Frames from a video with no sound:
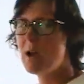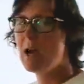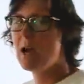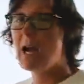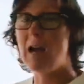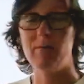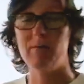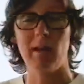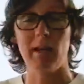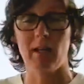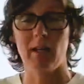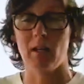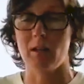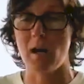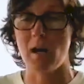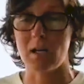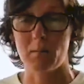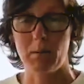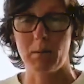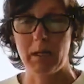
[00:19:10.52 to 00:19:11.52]
have like a
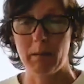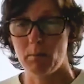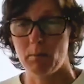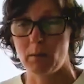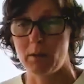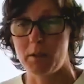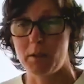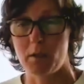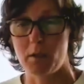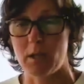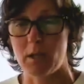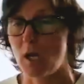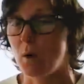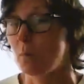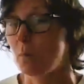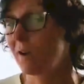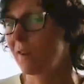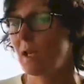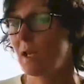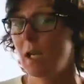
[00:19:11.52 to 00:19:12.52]
lot of people in your
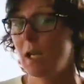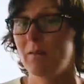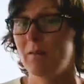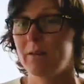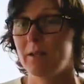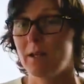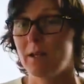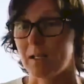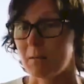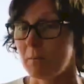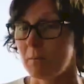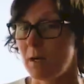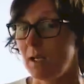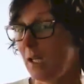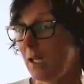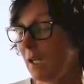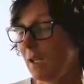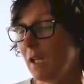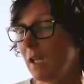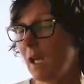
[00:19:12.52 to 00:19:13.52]
network that have a lot of
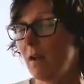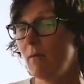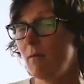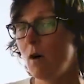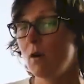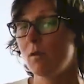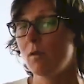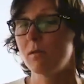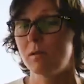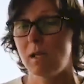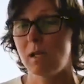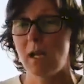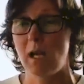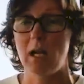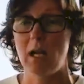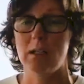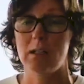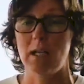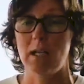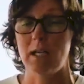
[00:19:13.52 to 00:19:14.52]
money, and they've all
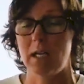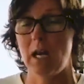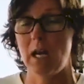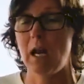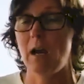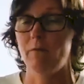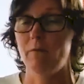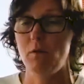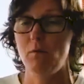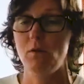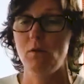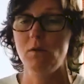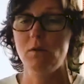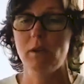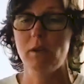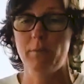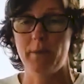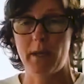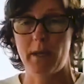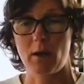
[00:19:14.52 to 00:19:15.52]
said like, yeah, if you do
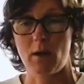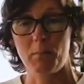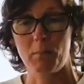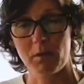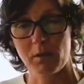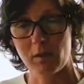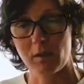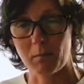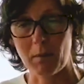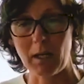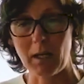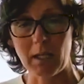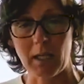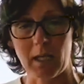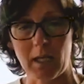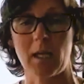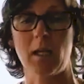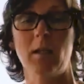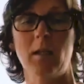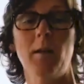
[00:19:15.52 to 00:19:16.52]
something, I'll put some
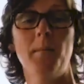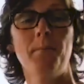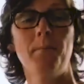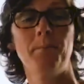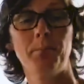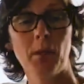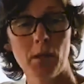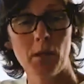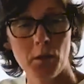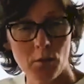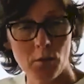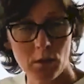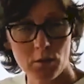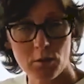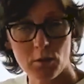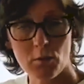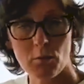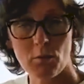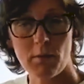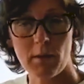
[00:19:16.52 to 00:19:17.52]
money in. You could
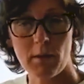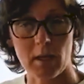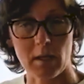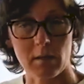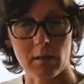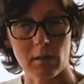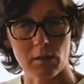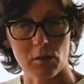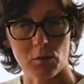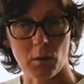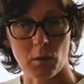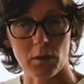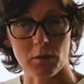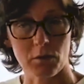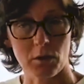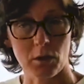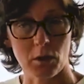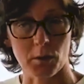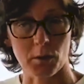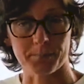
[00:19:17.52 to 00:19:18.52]
do this as well
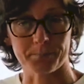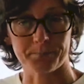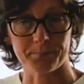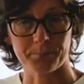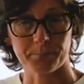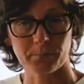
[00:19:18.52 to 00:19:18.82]
too.